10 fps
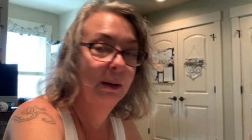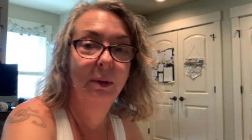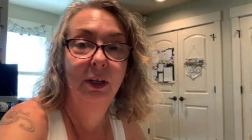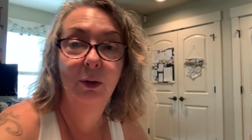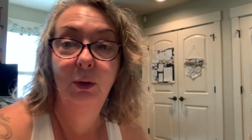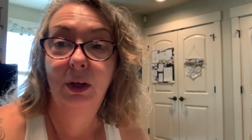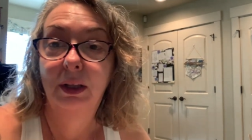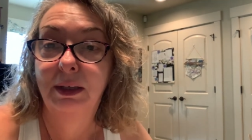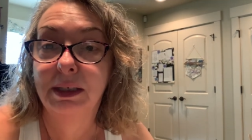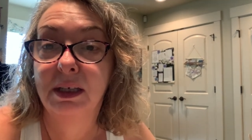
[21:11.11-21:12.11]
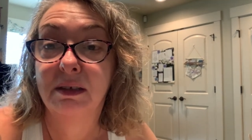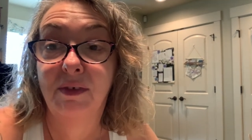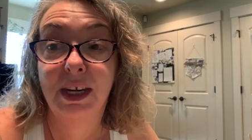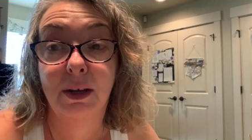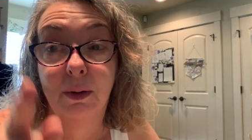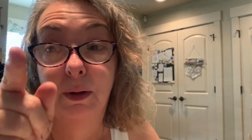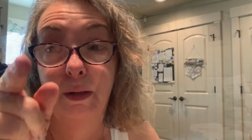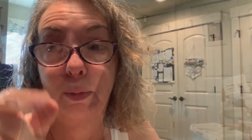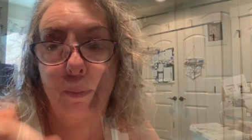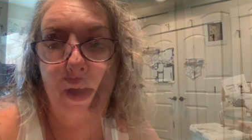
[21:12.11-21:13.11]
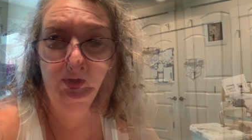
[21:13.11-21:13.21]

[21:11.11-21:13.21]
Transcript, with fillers: I'm going to go look at Lindsay's video. I'll be back.